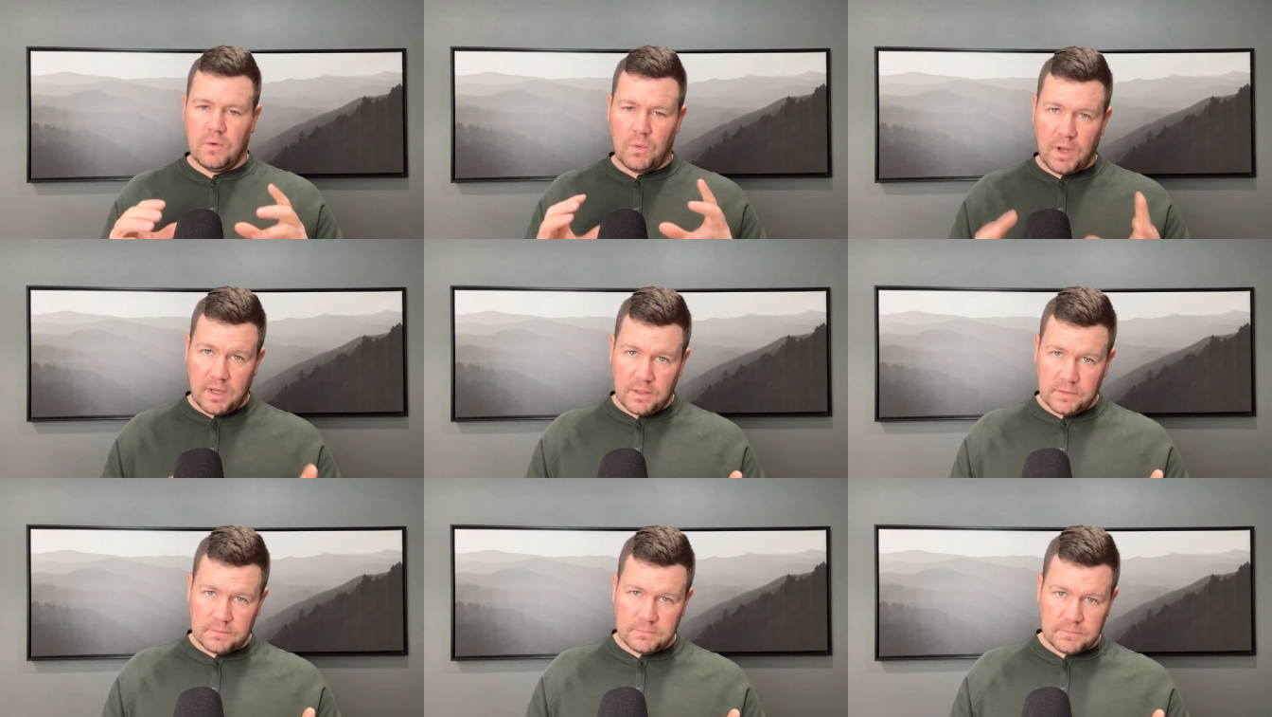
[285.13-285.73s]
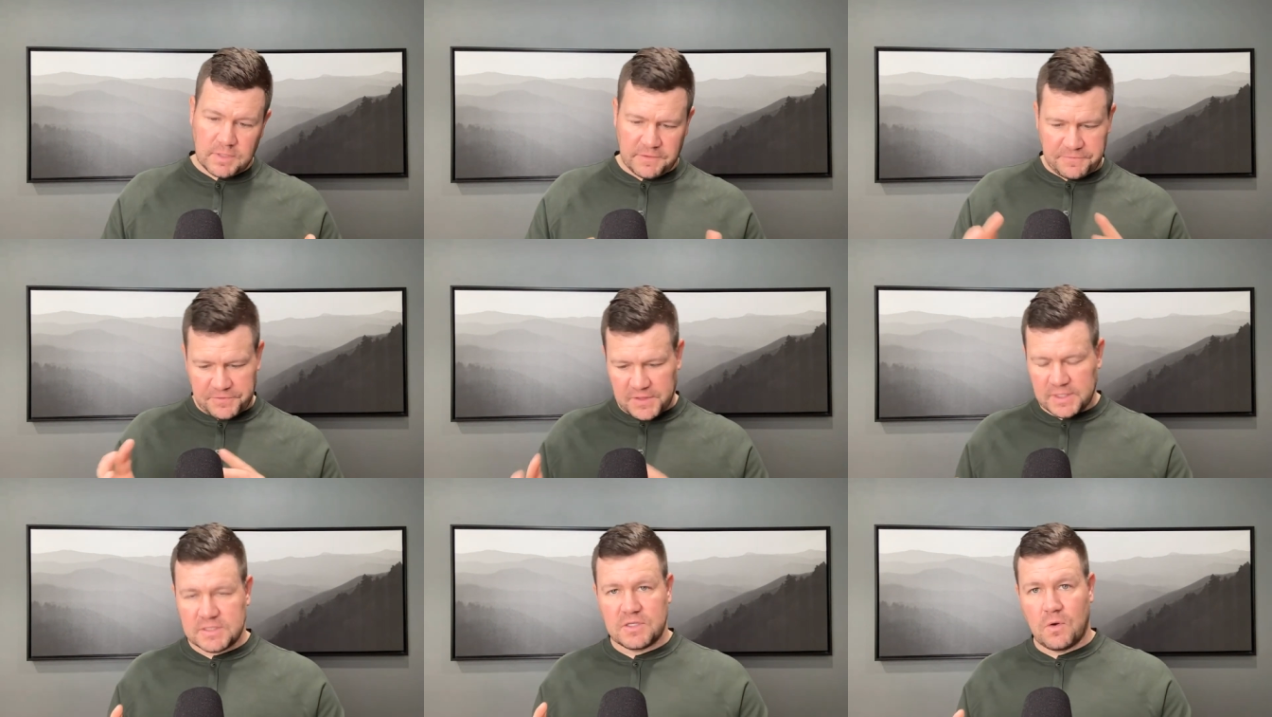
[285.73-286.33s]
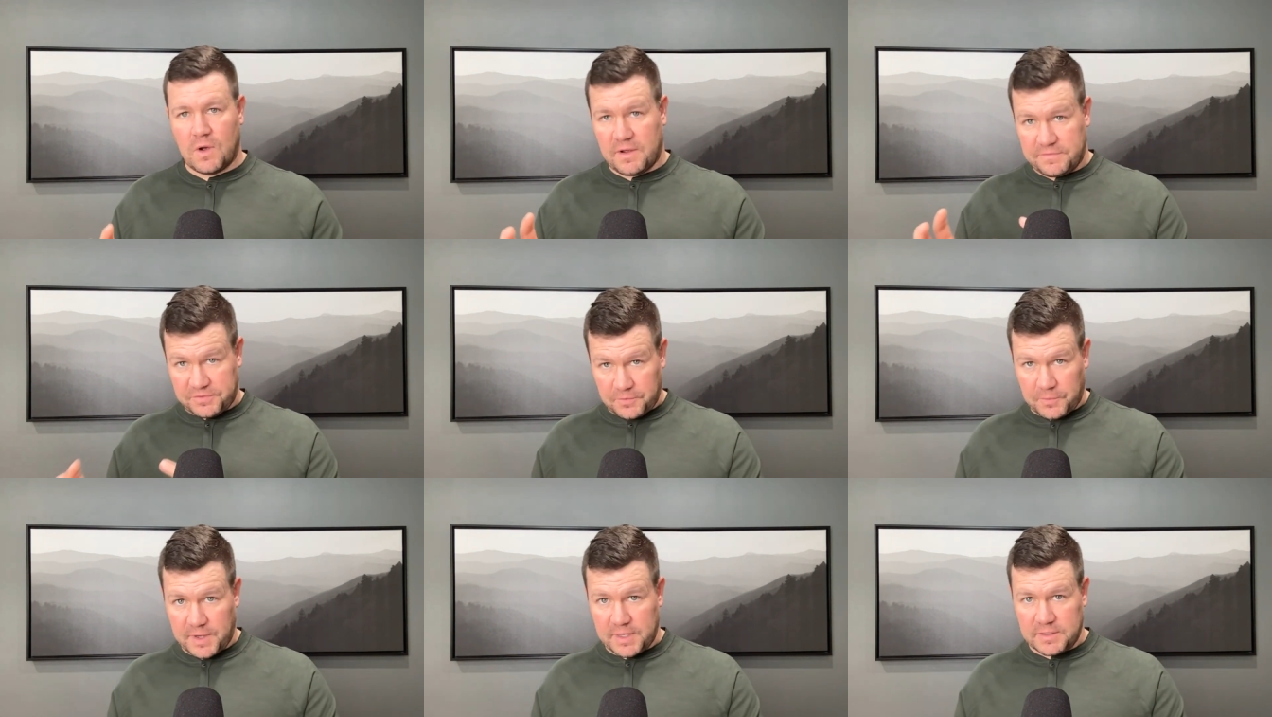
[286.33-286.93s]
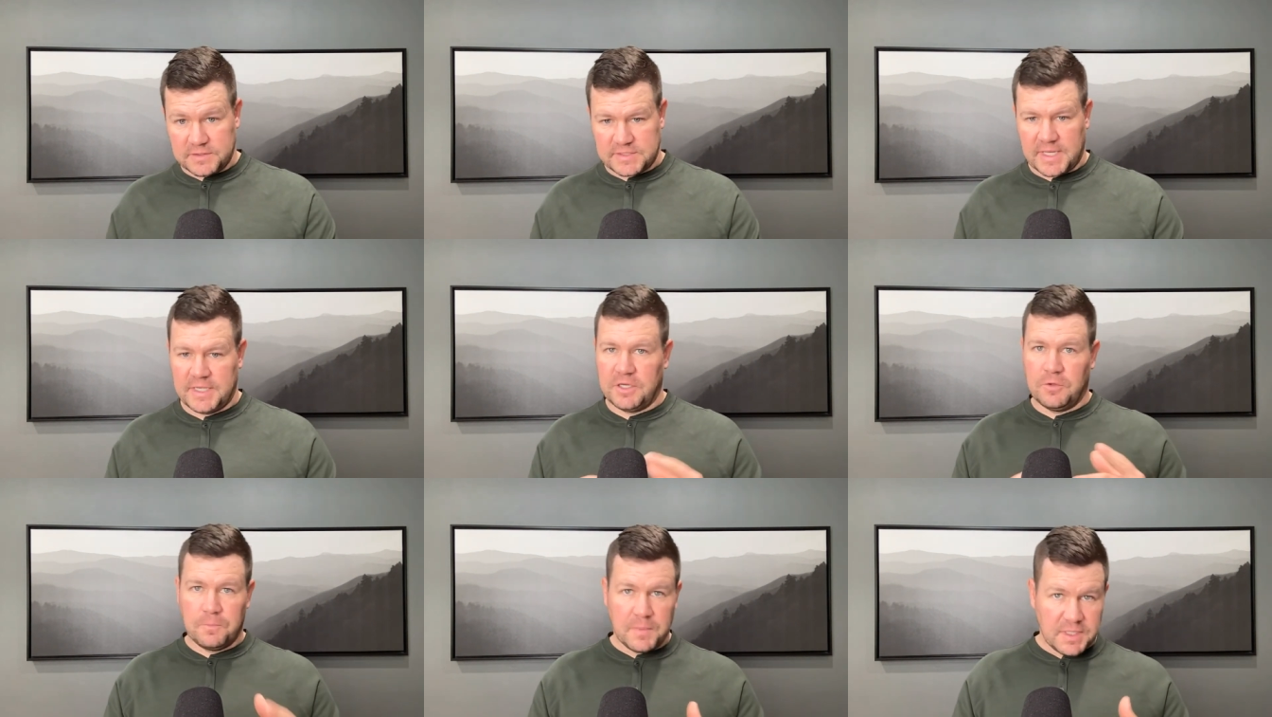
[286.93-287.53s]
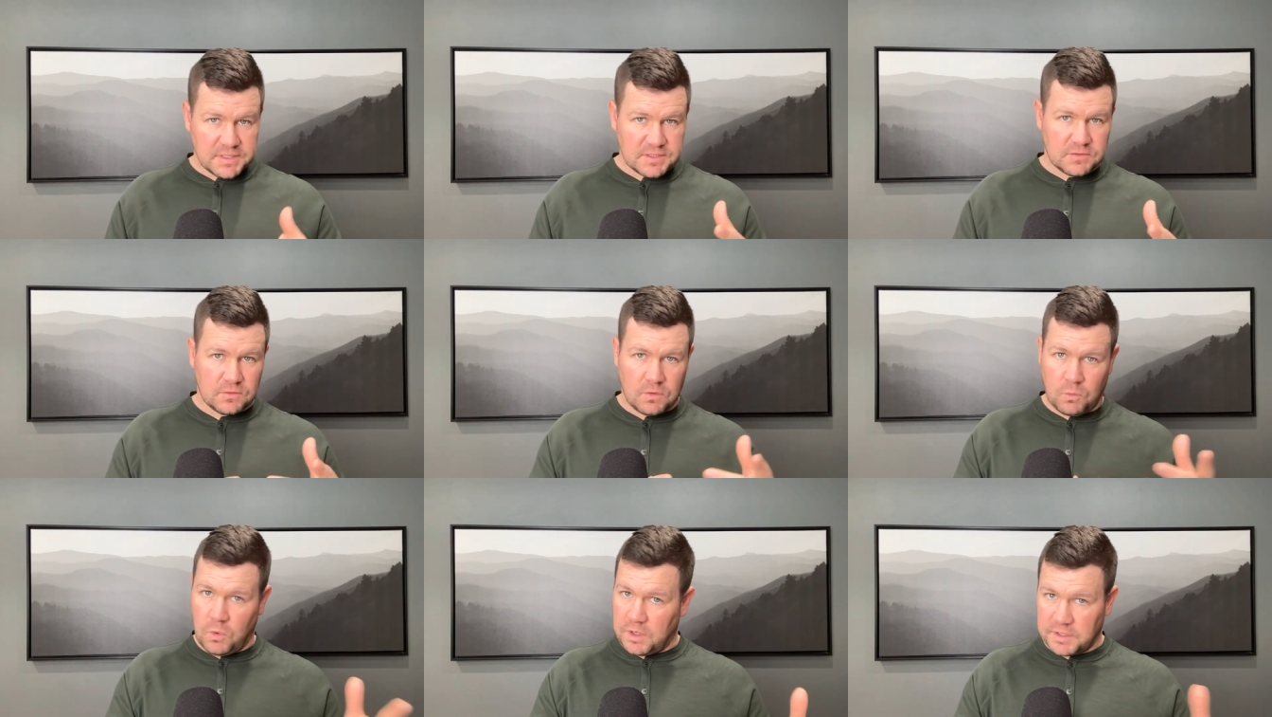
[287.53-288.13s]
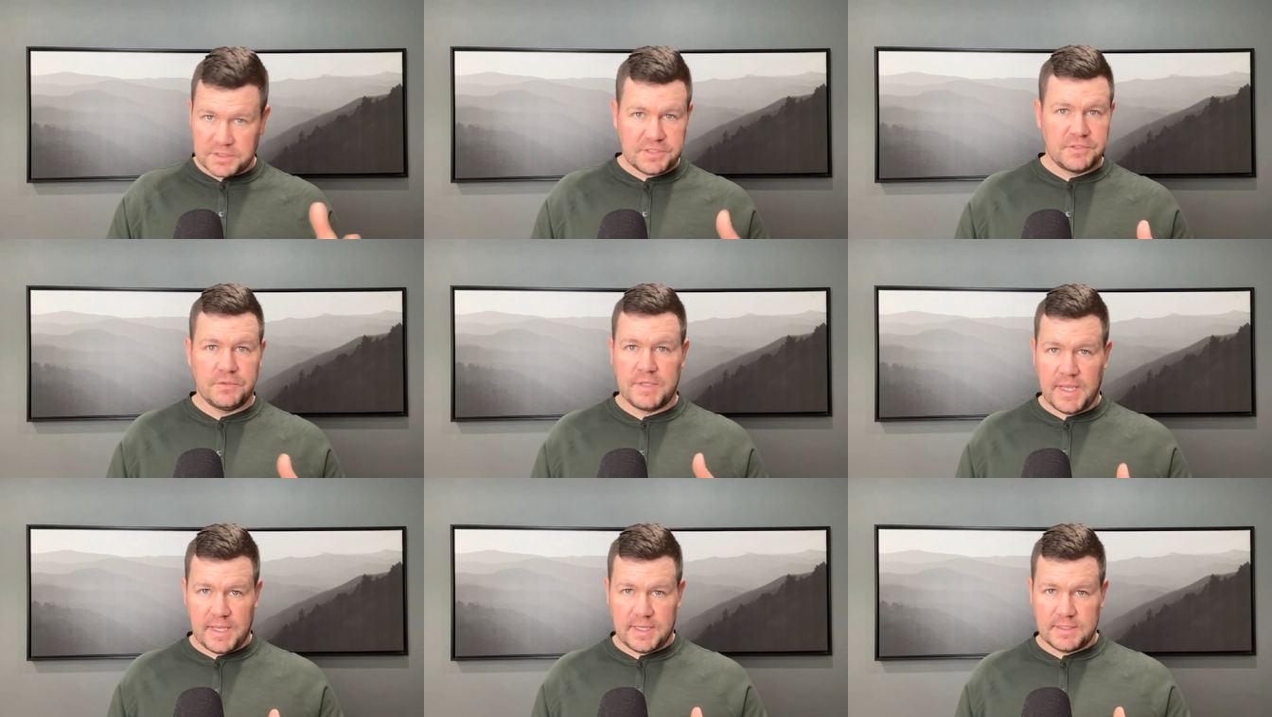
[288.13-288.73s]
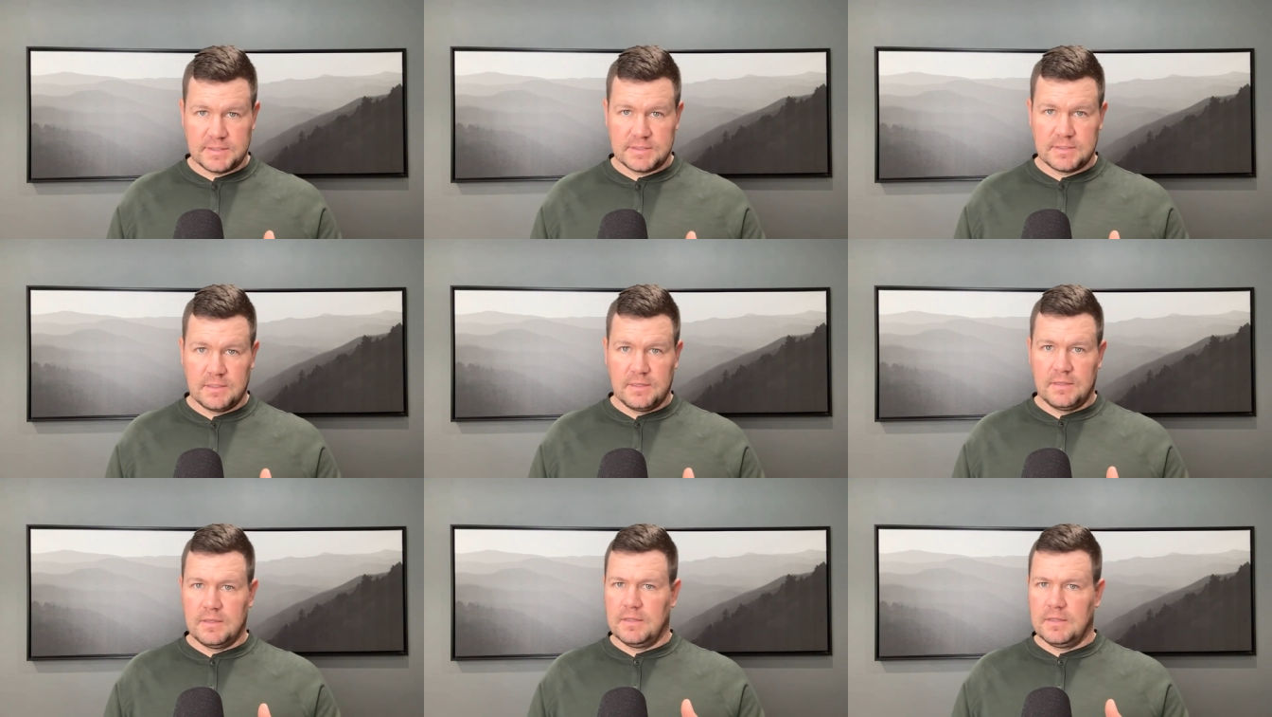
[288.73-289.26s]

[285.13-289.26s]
Well, if things go off the rails and you miss one or two days,